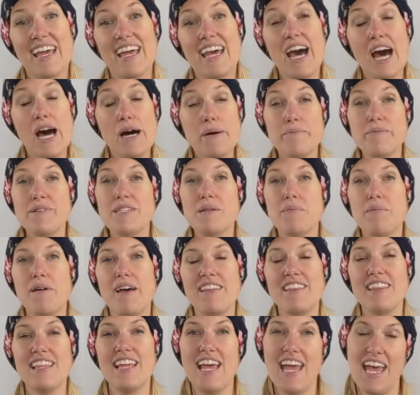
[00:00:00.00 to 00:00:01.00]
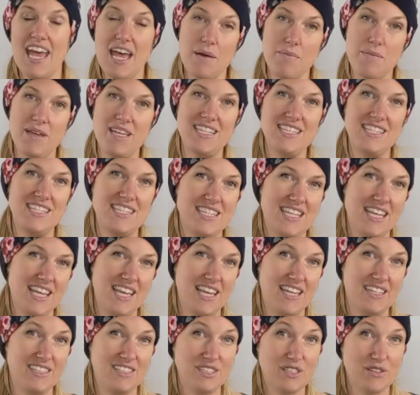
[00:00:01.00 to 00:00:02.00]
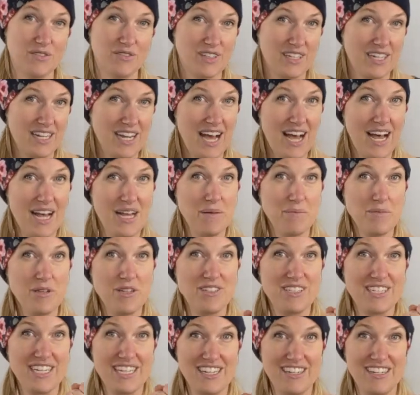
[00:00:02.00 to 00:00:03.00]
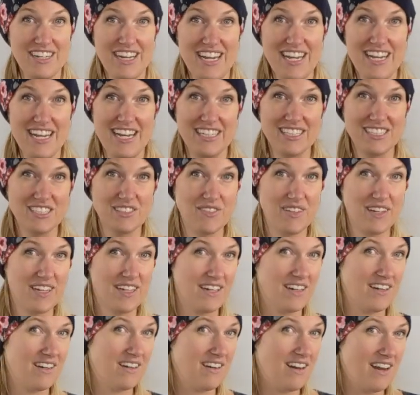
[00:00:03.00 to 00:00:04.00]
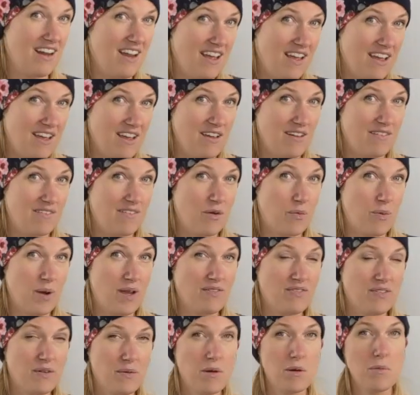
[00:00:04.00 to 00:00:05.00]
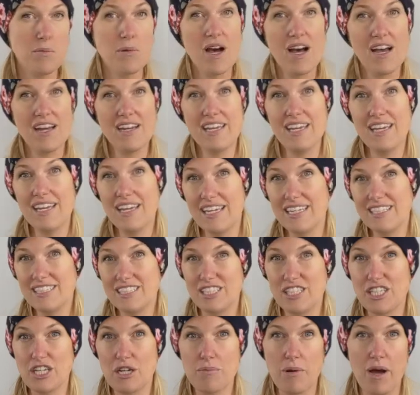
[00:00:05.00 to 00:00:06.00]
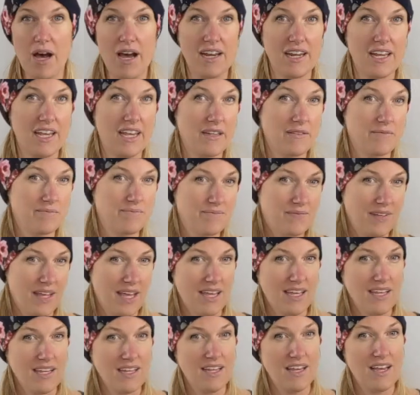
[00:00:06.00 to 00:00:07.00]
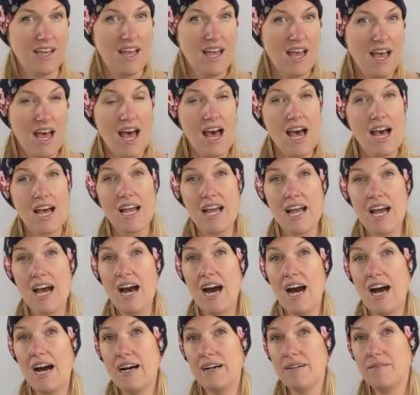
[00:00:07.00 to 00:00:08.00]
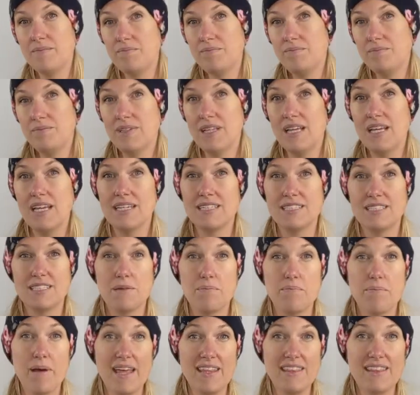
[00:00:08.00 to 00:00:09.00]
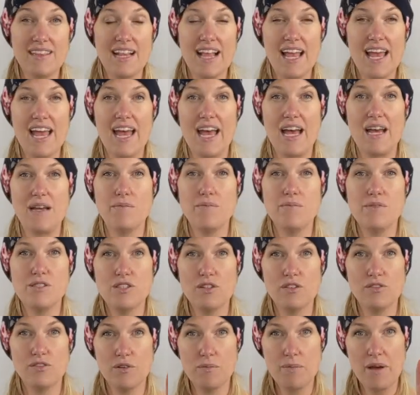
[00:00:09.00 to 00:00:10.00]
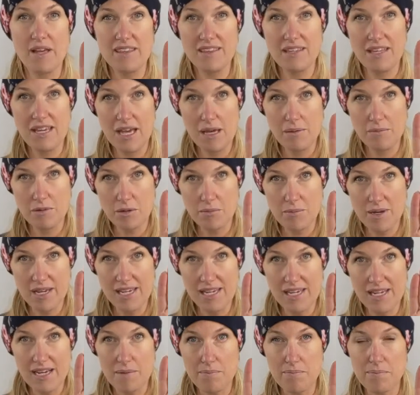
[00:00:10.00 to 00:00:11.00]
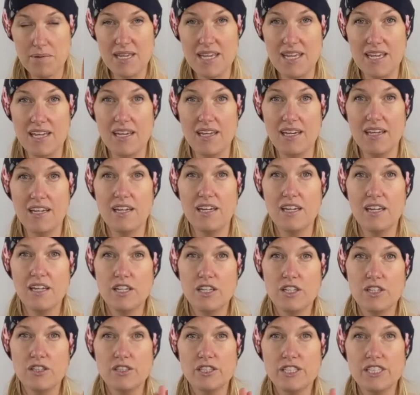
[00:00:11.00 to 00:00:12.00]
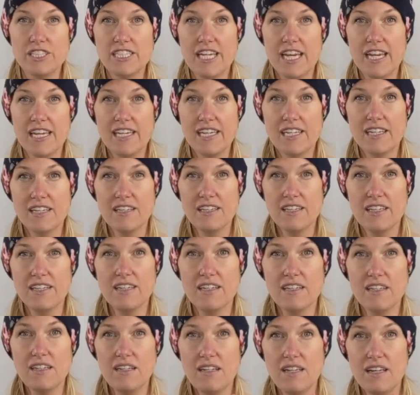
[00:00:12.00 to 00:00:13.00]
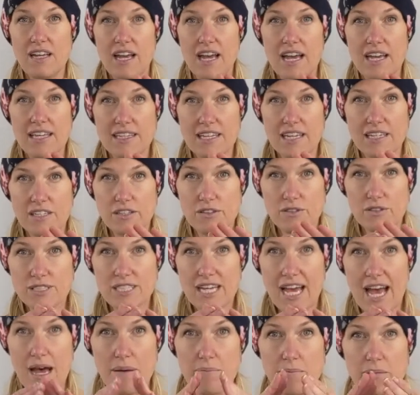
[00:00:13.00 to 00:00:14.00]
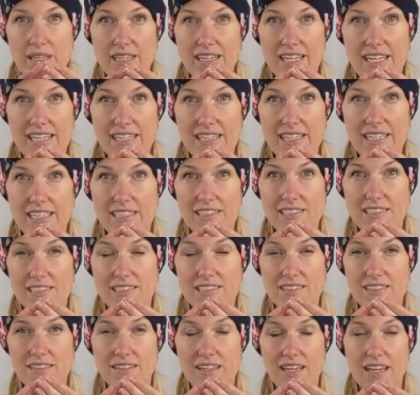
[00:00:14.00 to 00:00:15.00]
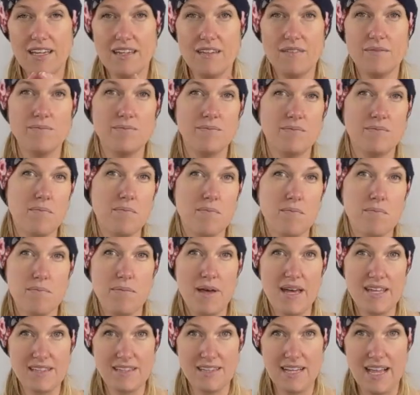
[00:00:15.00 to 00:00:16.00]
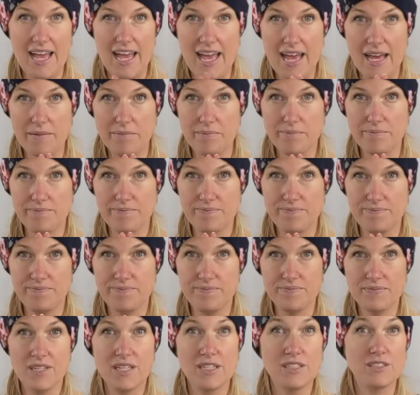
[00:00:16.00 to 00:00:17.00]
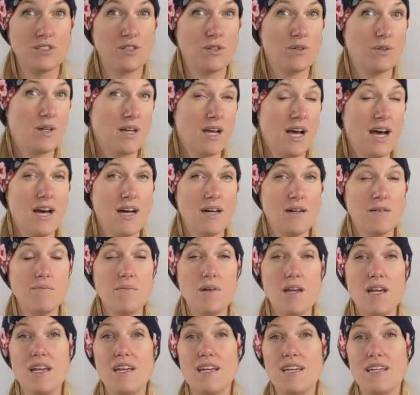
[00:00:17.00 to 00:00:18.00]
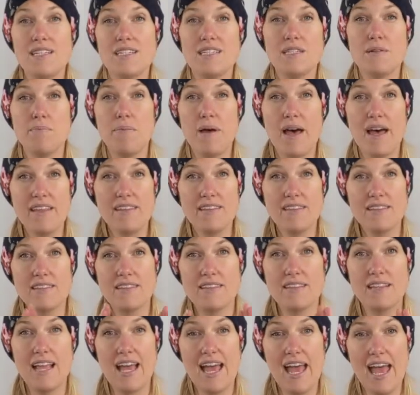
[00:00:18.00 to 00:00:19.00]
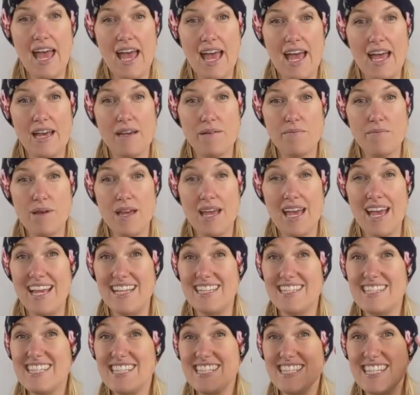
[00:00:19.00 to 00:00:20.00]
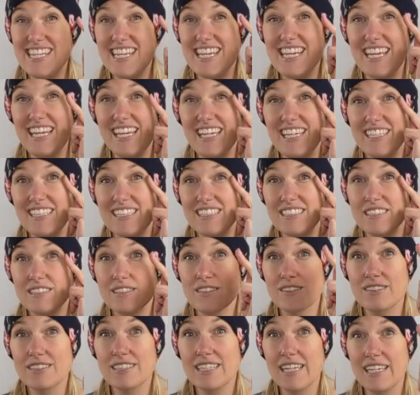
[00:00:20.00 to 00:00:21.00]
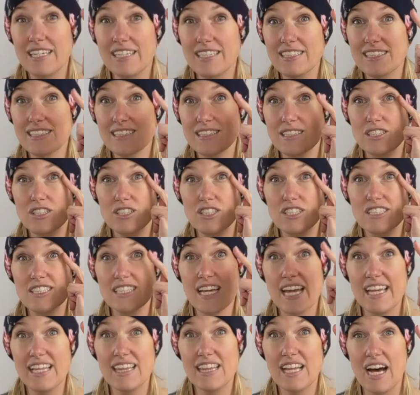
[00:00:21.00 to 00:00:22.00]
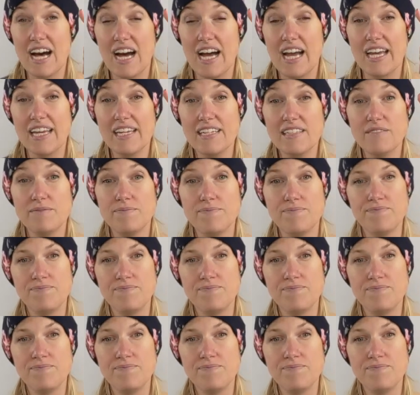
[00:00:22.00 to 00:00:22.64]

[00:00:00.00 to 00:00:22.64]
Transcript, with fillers: come to Bethlehem and see. So for come, you take your index finger away from your body into your body. Okay, come to Bethlehem. So for Bethlehem, you're making a B. You shake it a little and then you tap it like this, okay? Bethlehem. So come to Bethlehem and see, so it's like your sight line,